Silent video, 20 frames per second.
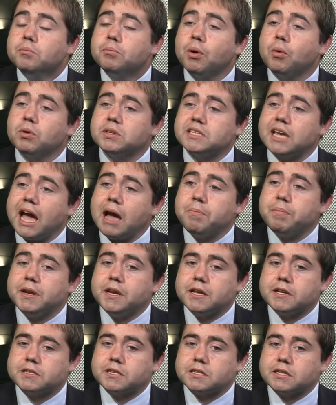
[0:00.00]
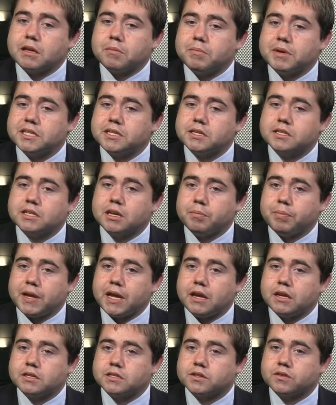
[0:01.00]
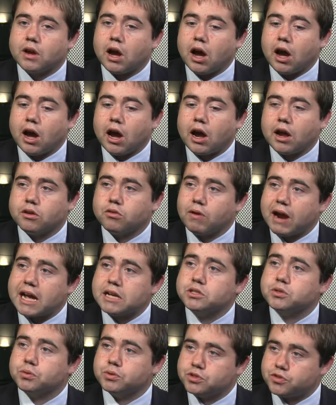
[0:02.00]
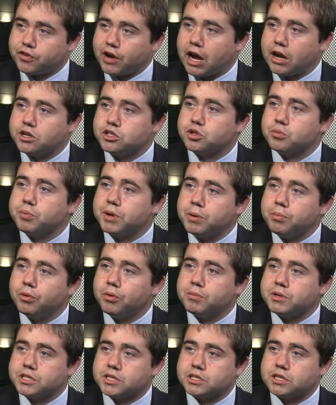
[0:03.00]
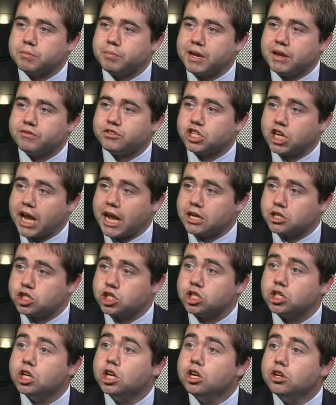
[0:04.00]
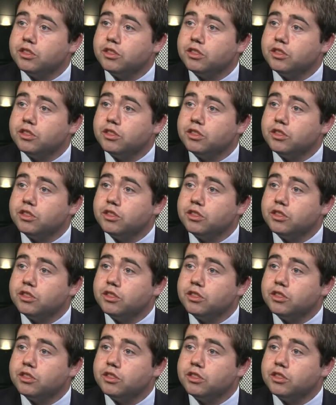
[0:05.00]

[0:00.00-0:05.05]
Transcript: But what's happened is that Mississippi's grassroots values, the people of Mississippi have changed.